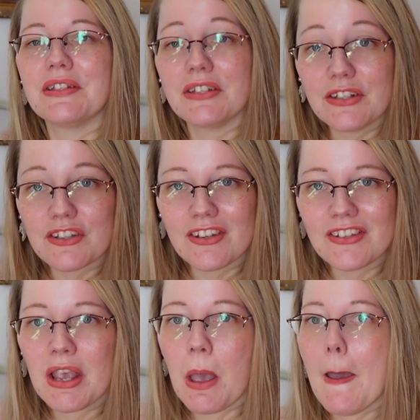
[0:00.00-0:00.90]
the
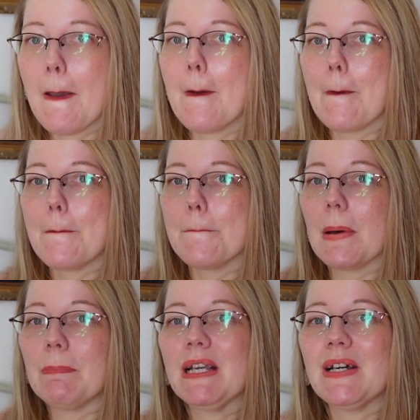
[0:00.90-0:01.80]
stitches,
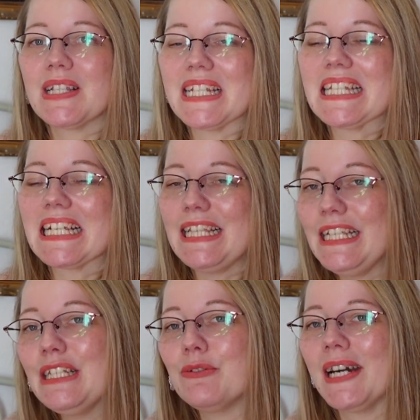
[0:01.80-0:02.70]
but because it's a
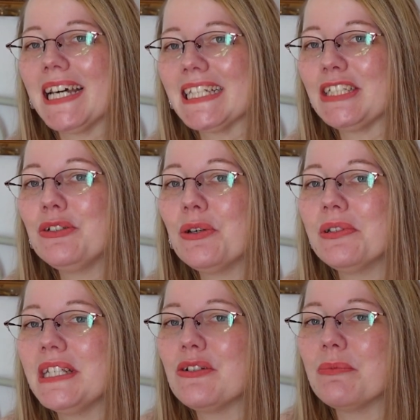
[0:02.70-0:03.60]
cleaning rag, you
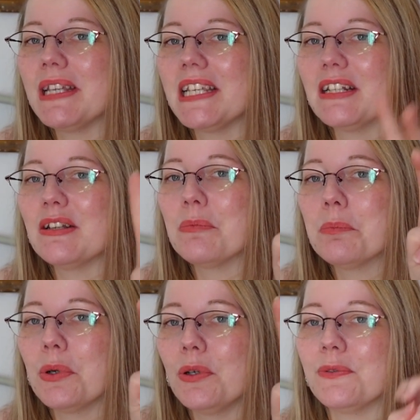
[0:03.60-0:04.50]
don't need to make it
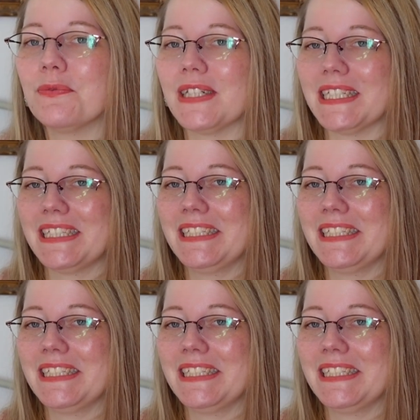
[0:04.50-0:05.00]
perfect.